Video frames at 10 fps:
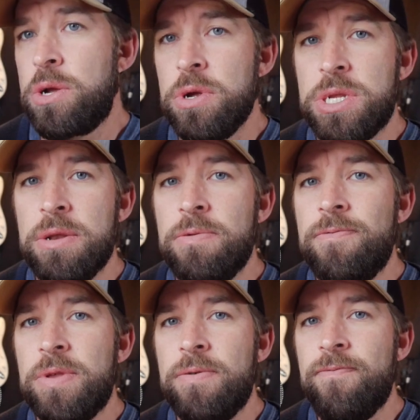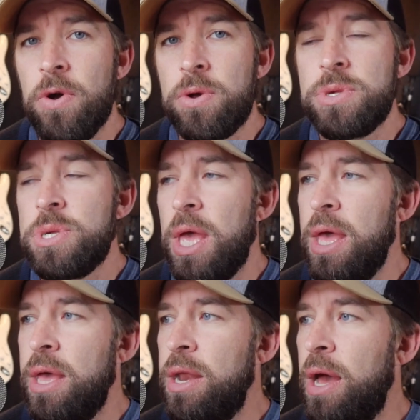Christian folks,
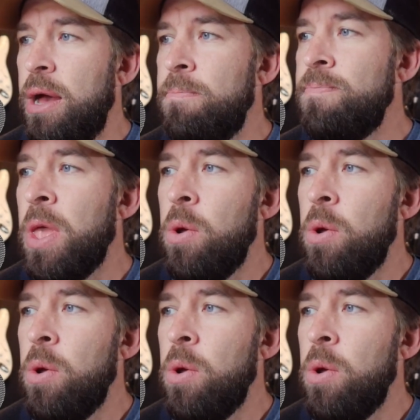and um,